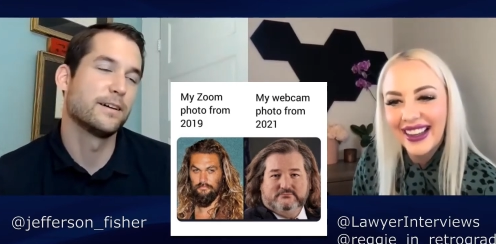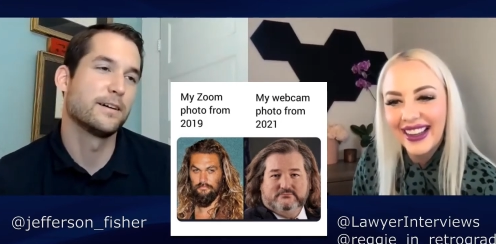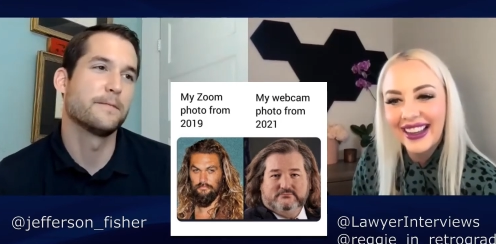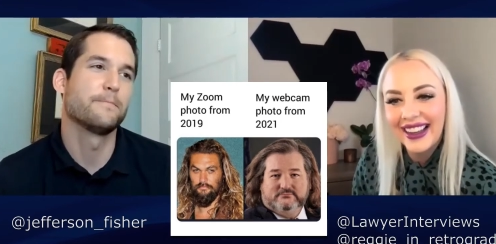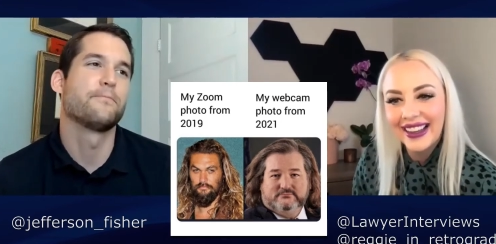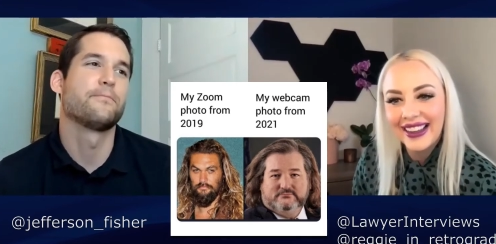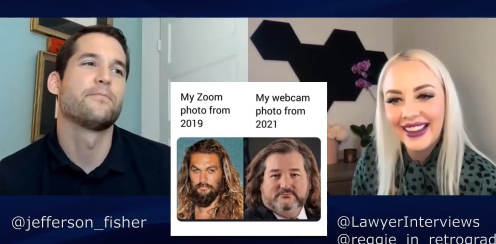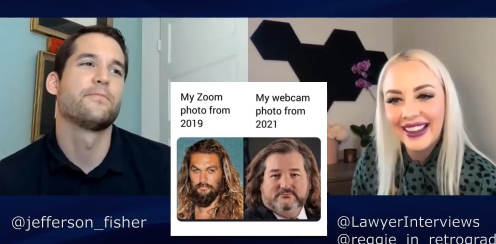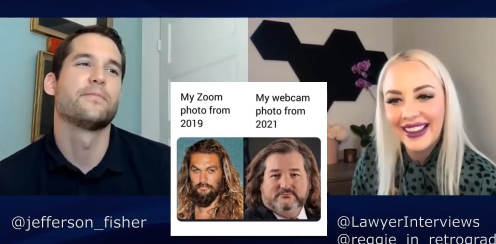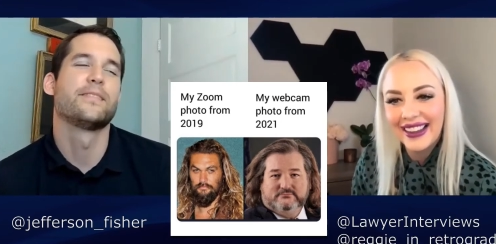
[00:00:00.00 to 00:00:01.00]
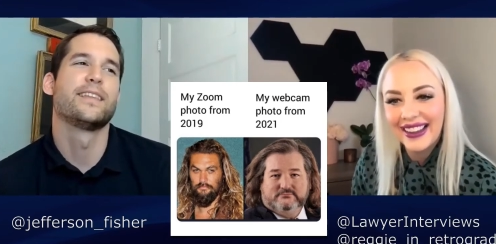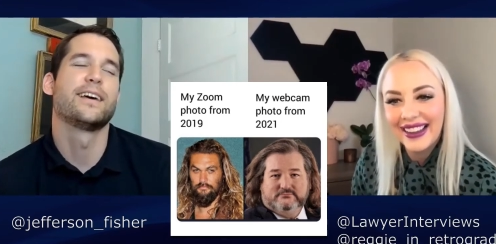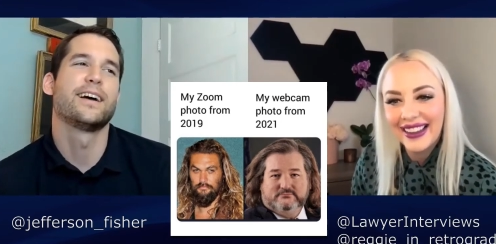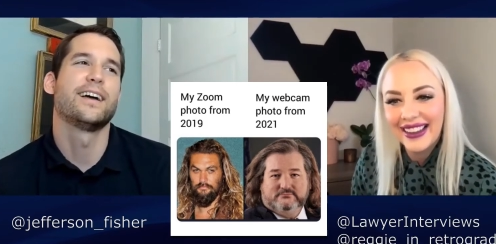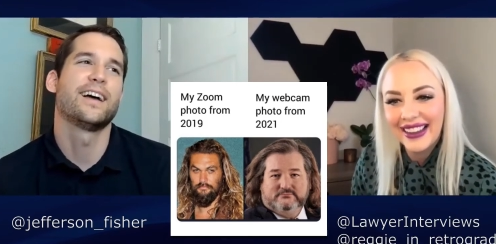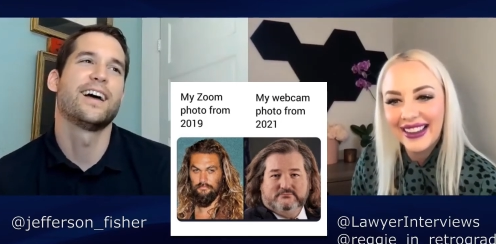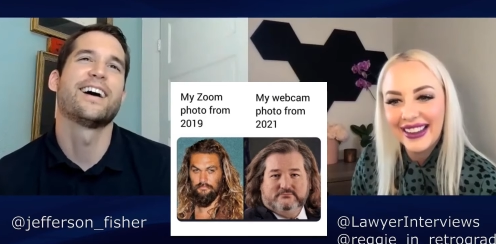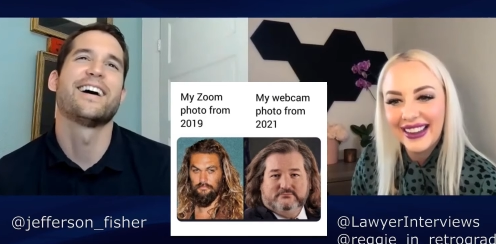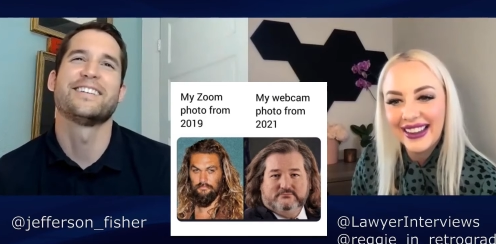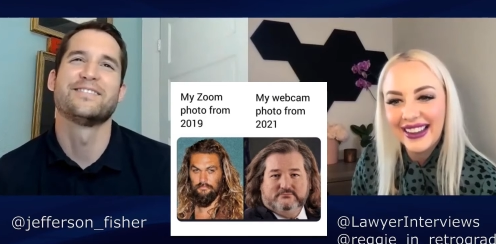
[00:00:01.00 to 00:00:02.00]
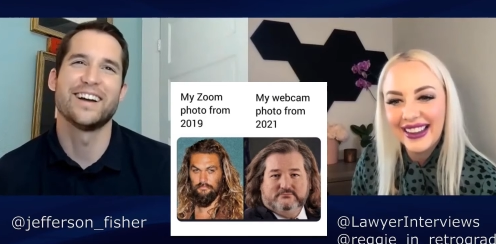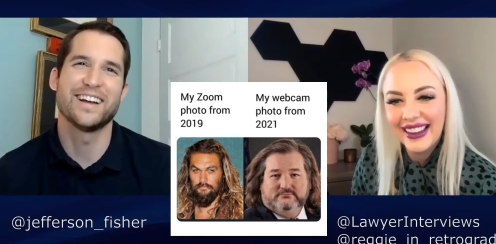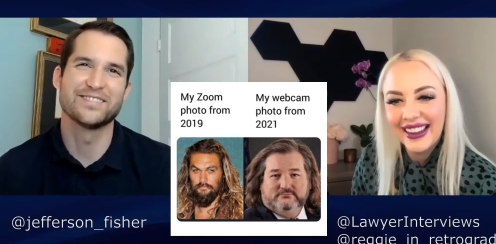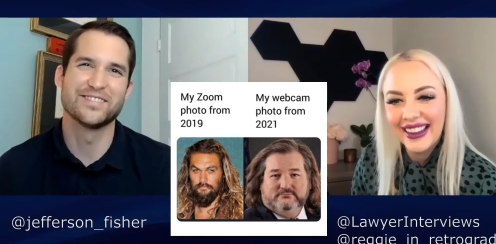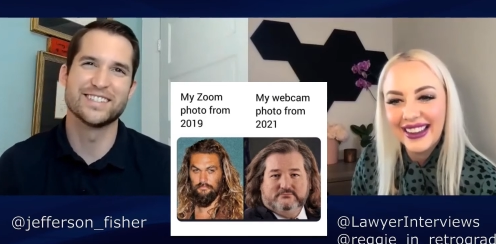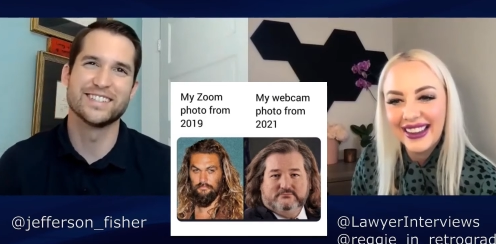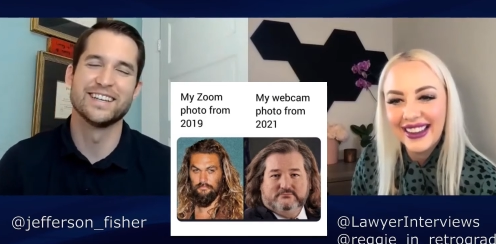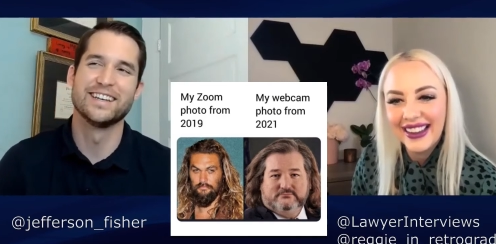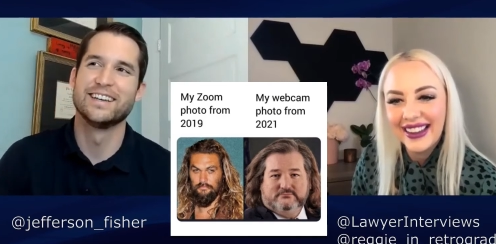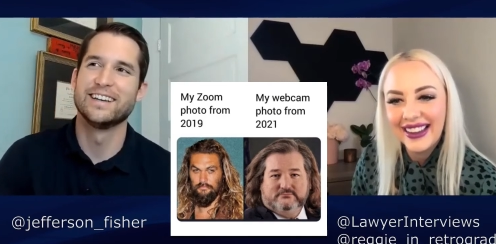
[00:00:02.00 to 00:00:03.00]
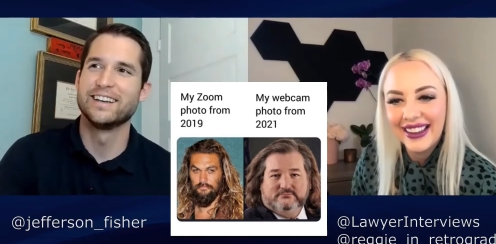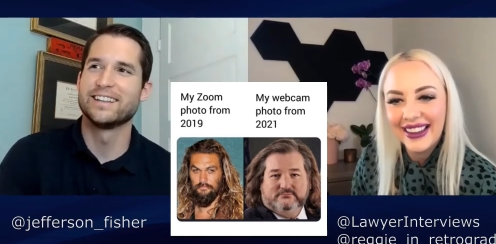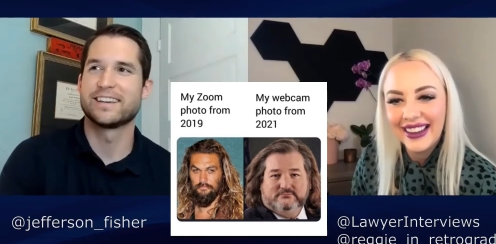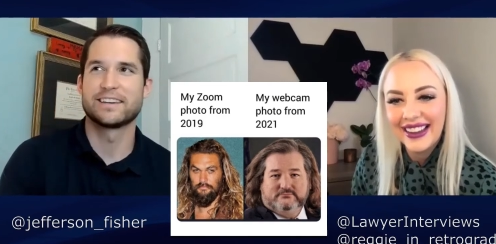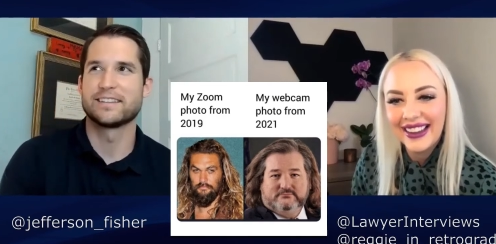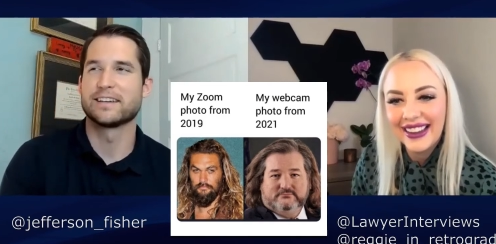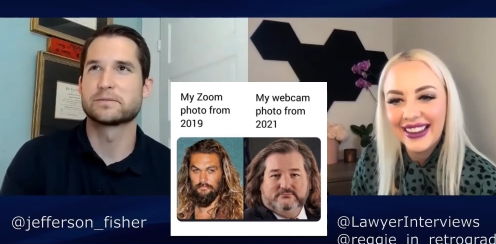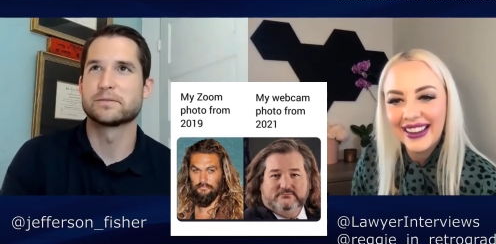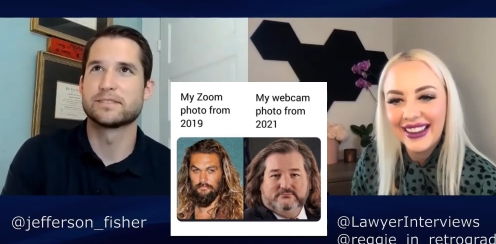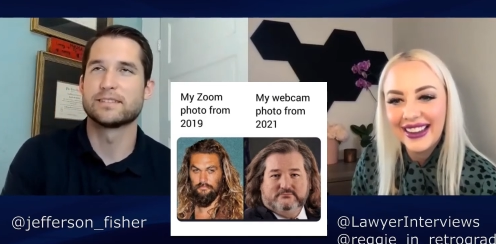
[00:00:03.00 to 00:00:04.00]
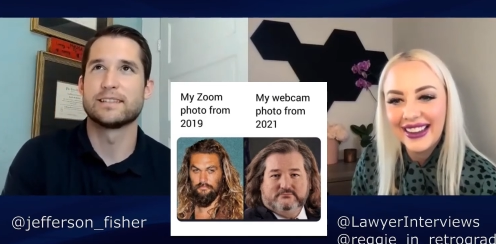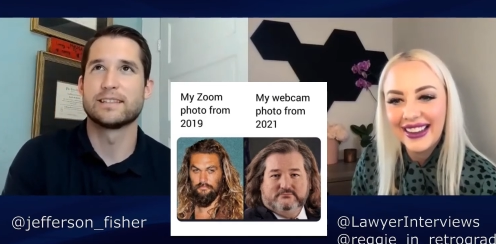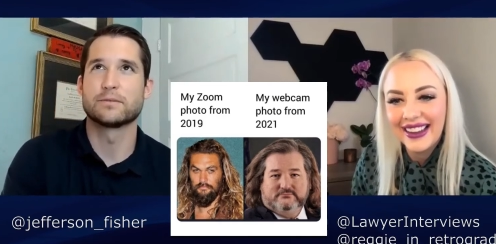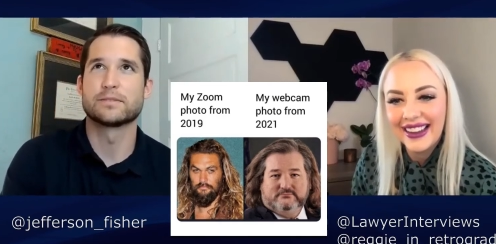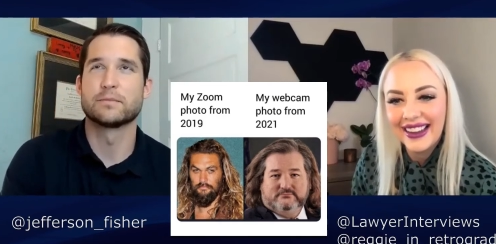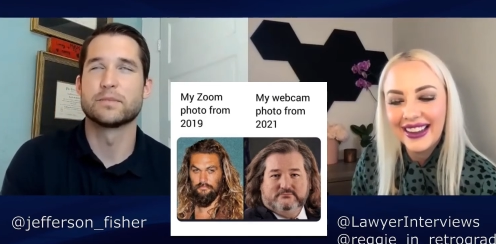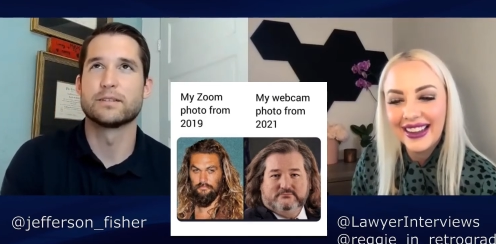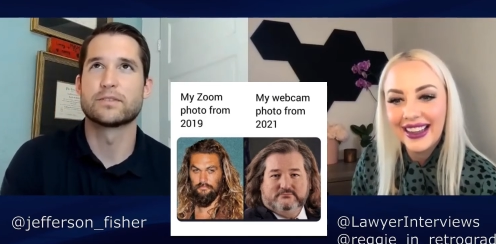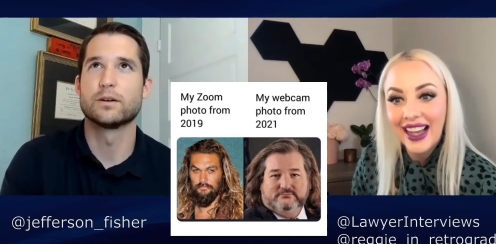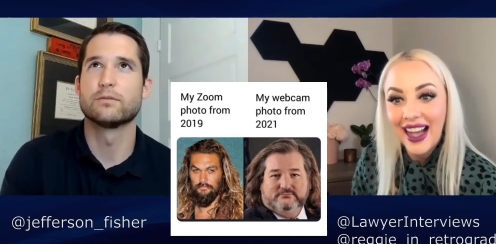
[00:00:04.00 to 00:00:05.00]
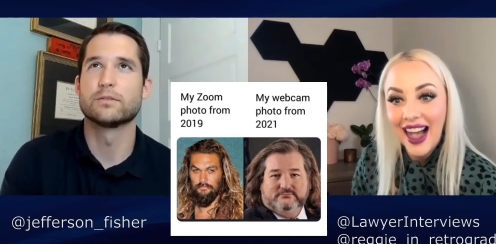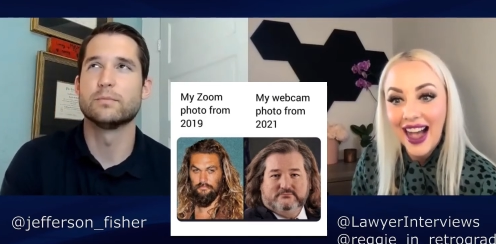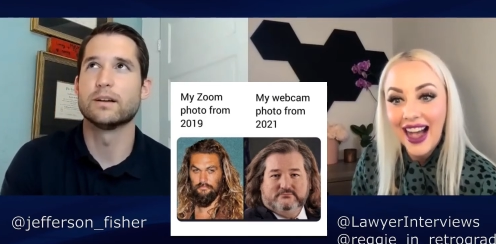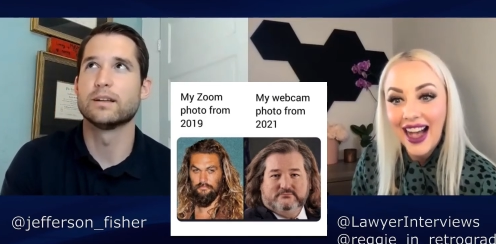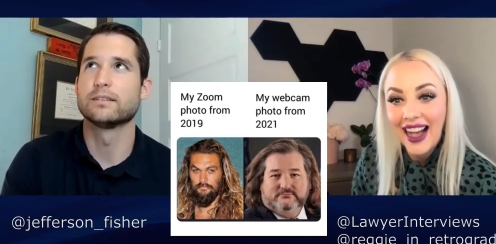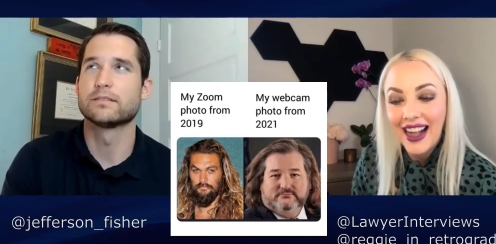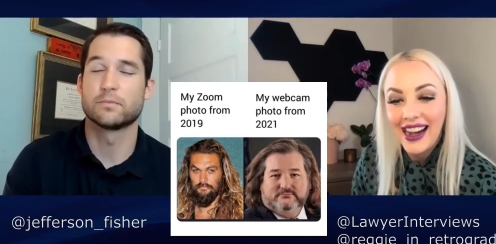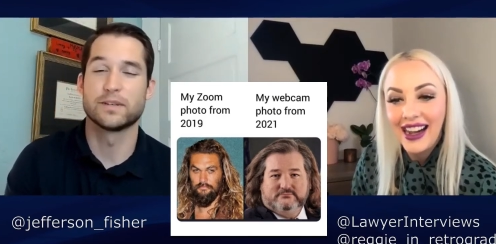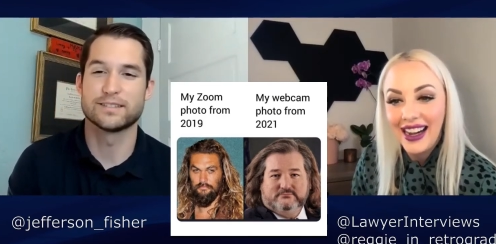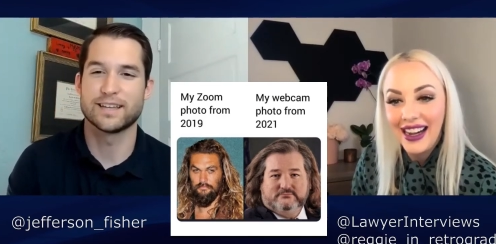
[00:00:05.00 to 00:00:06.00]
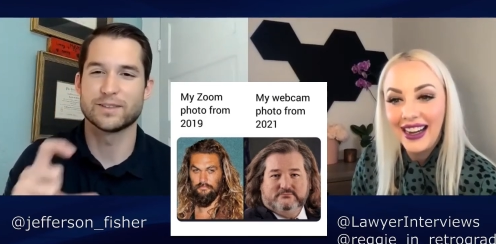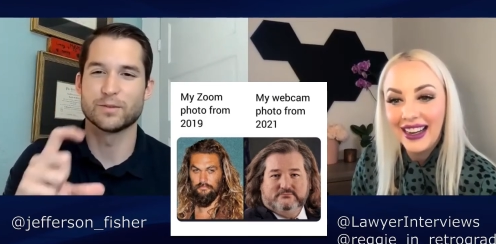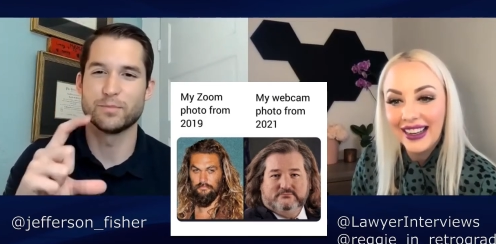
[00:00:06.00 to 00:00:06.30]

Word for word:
Speaker 1: Um, I had I had one that that was that was in the middle of COVID, but somebody just had their